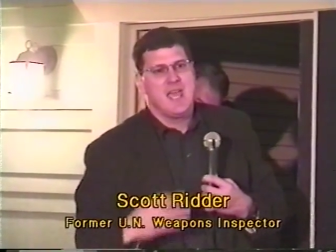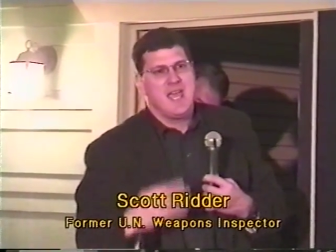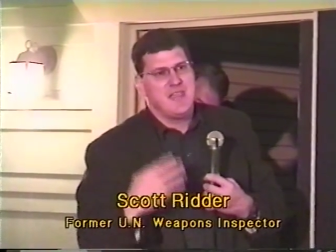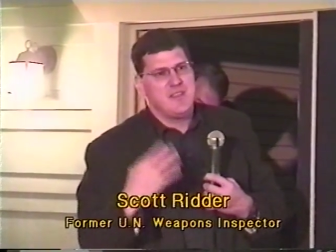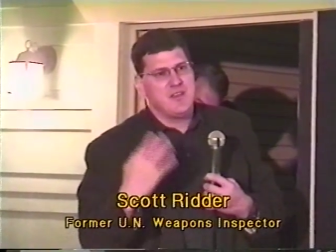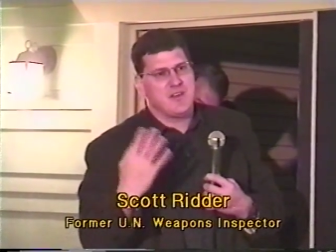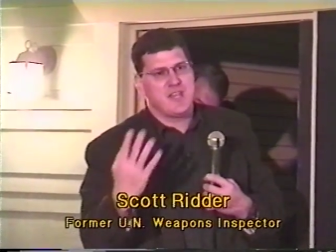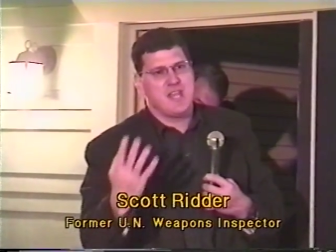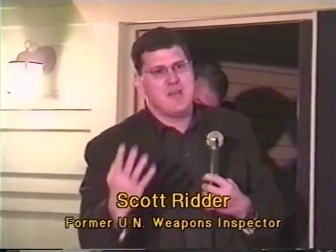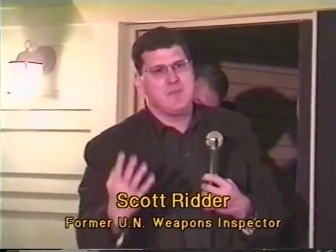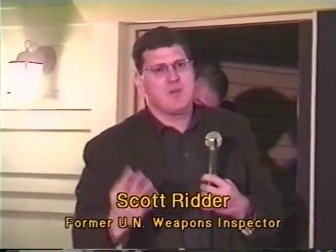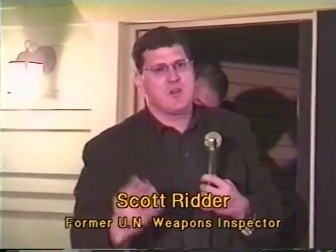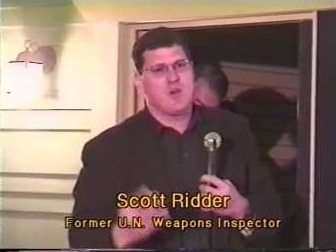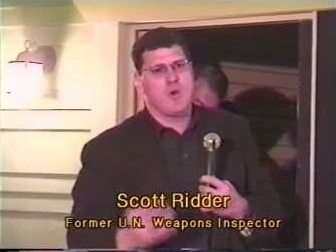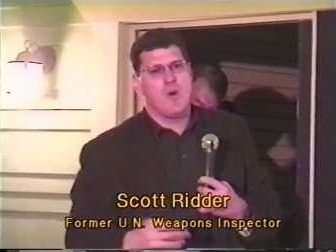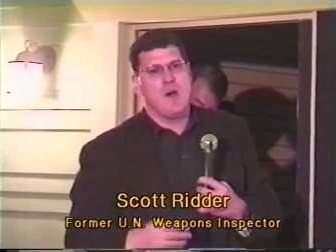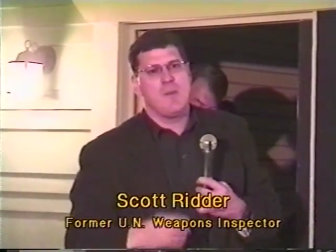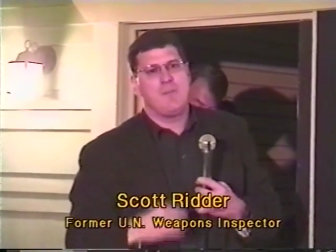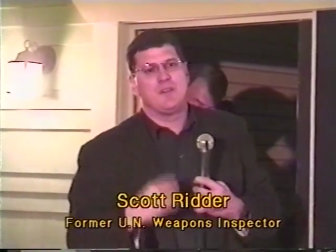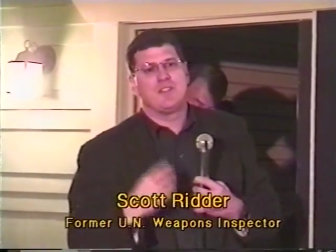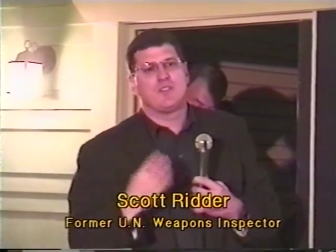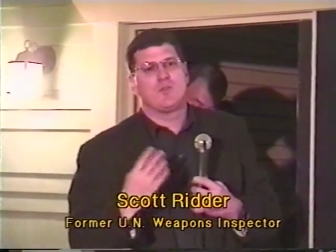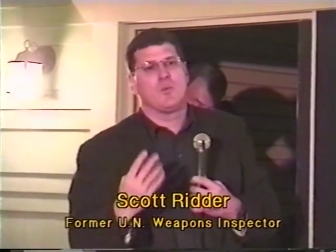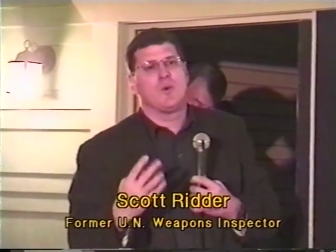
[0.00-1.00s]
And their chemical
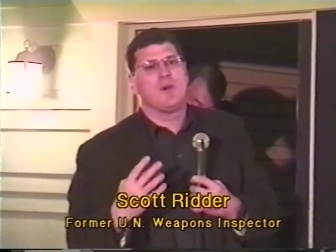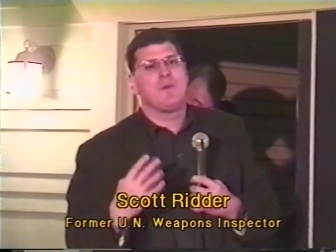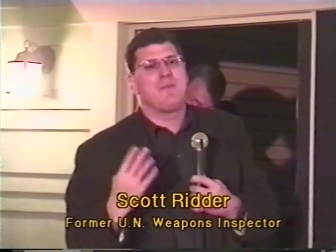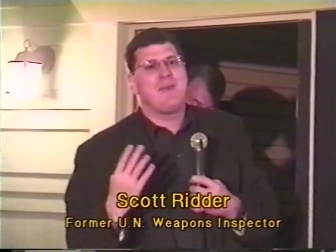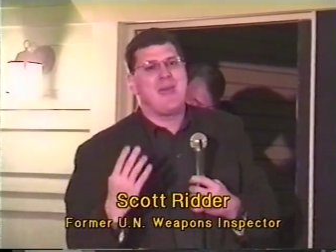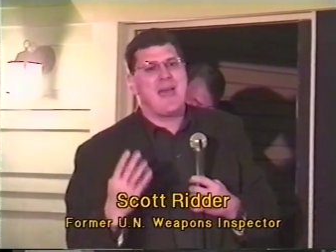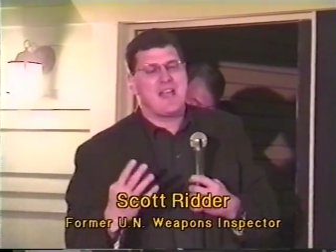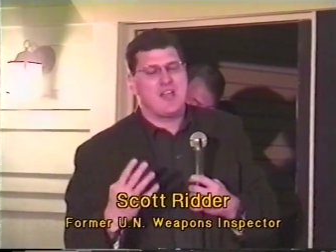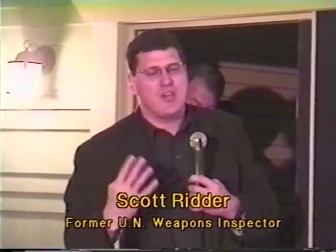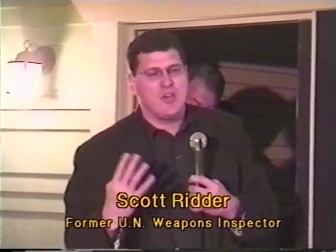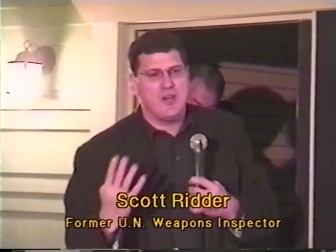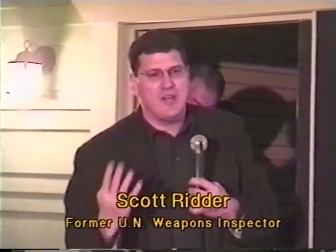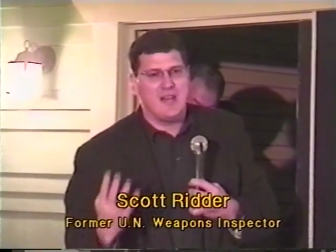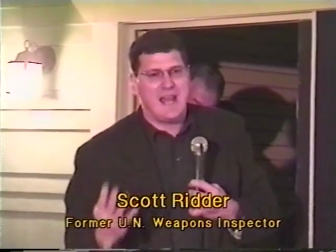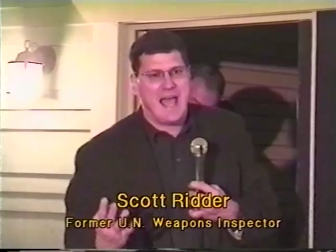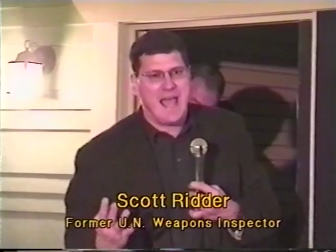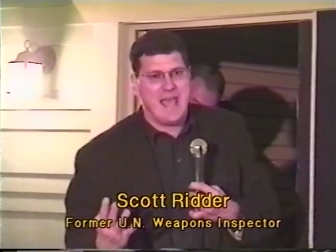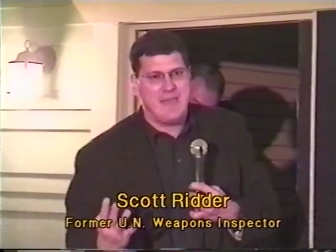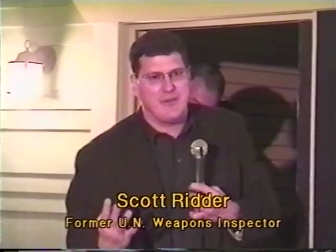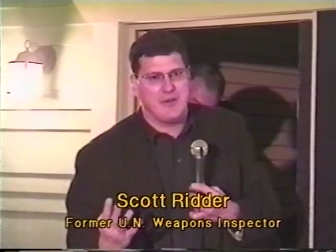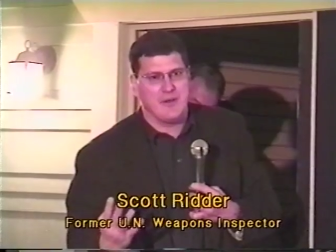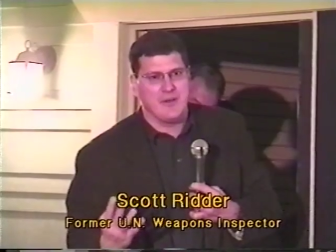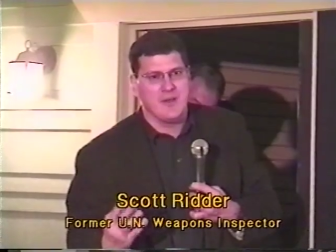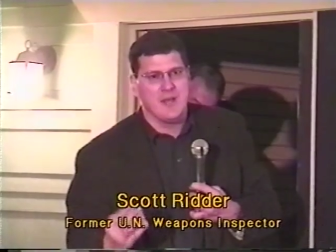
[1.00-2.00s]
weapons weren't that good
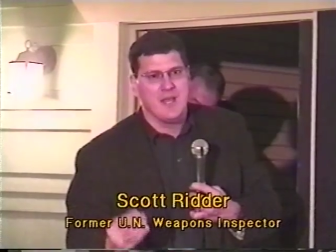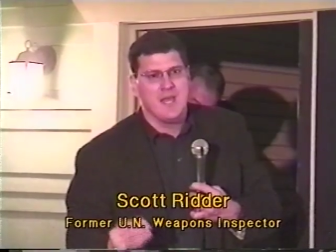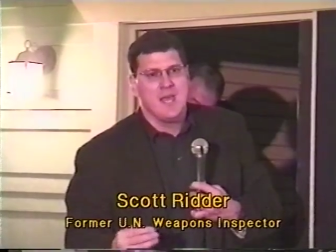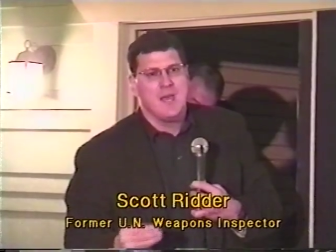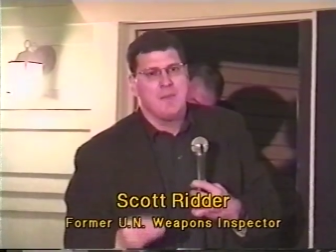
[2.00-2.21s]
either.